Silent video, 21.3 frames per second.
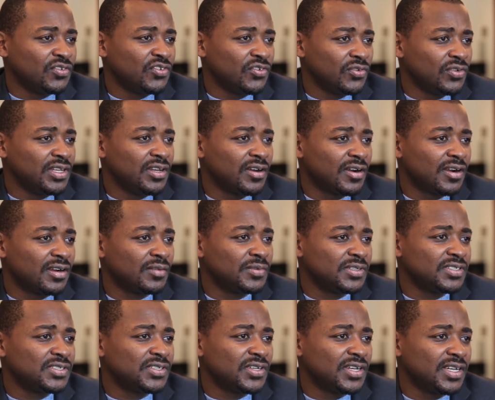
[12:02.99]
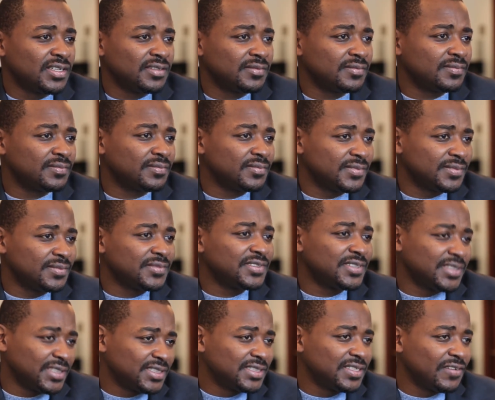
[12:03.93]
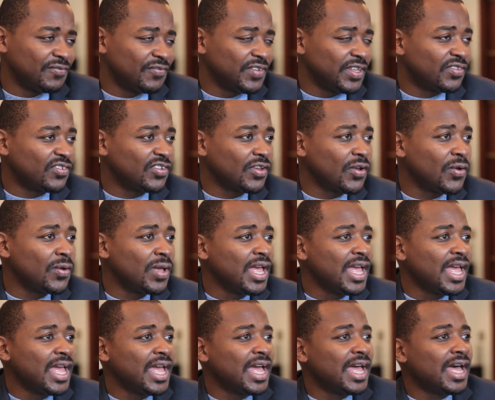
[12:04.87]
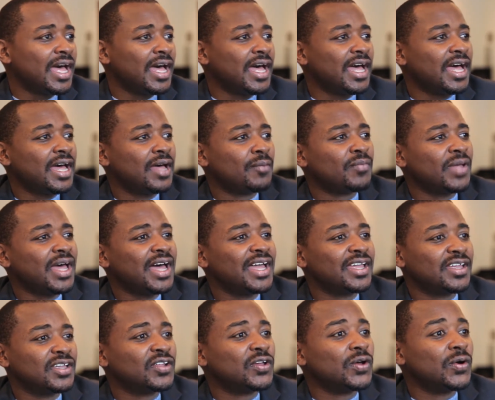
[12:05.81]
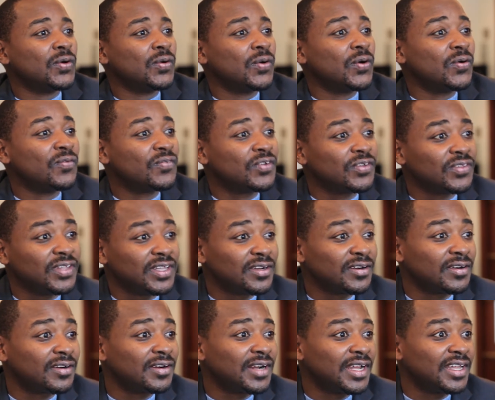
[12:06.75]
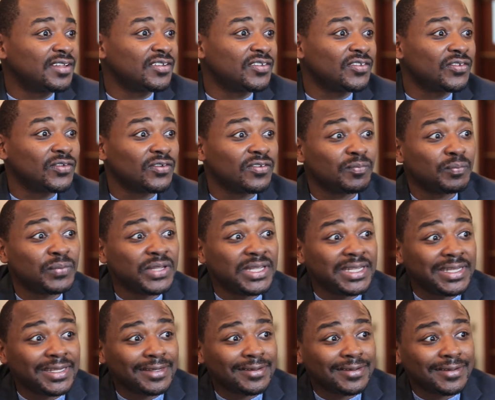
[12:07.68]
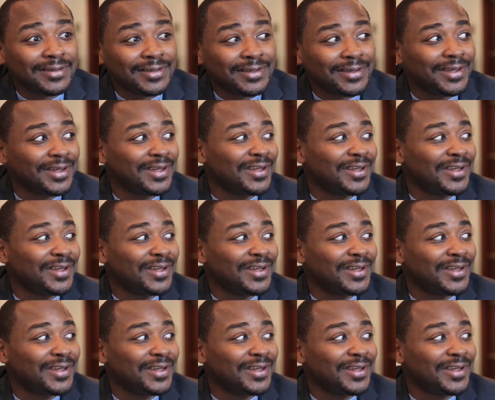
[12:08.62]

And Juilliard was on 65th. So um, I could go over there, I could sort of peek.